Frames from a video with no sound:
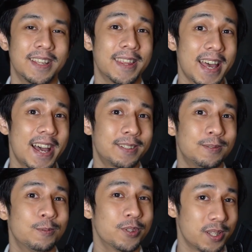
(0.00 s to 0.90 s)
And that
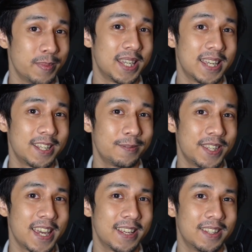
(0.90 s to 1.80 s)
was the beginning of
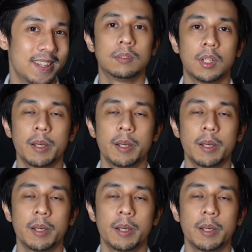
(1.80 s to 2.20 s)
the end.